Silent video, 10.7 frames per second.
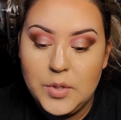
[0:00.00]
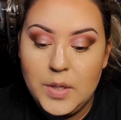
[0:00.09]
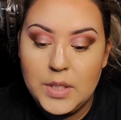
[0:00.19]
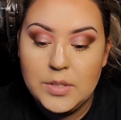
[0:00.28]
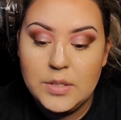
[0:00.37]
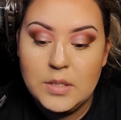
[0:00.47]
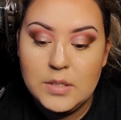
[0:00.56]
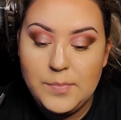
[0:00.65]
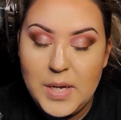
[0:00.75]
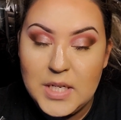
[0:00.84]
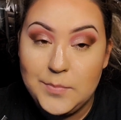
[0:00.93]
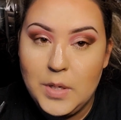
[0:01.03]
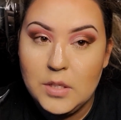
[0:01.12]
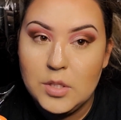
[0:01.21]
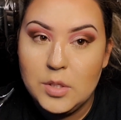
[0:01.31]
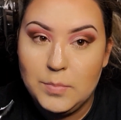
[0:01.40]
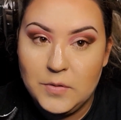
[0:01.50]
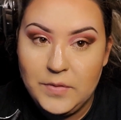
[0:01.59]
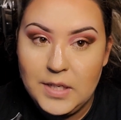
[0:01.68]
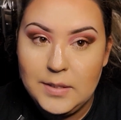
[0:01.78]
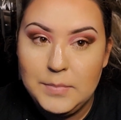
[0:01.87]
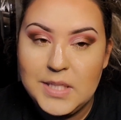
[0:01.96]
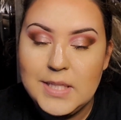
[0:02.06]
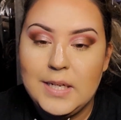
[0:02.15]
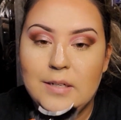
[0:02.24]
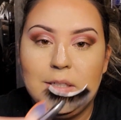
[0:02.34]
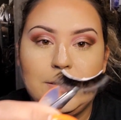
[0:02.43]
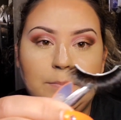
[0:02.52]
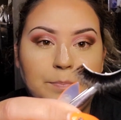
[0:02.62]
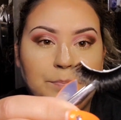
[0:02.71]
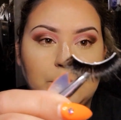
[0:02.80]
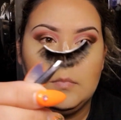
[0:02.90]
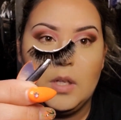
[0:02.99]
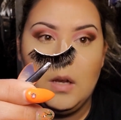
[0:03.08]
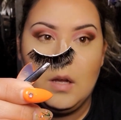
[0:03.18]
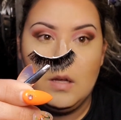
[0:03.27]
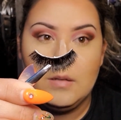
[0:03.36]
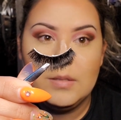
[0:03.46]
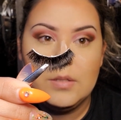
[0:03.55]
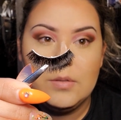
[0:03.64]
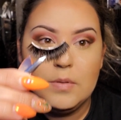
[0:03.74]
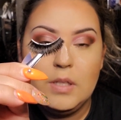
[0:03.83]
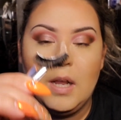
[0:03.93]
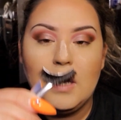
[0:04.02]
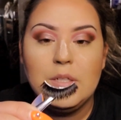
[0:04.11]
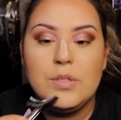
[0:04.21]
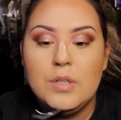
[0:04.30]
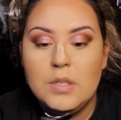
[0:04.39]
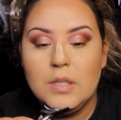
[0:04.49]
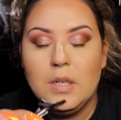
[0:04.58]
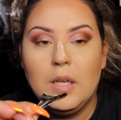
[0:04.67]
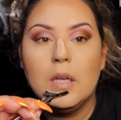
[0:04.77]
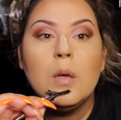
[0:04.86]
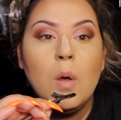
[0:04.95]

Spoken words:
know I used this Smashbox Superfan mascara. This is what the lashes are looking like.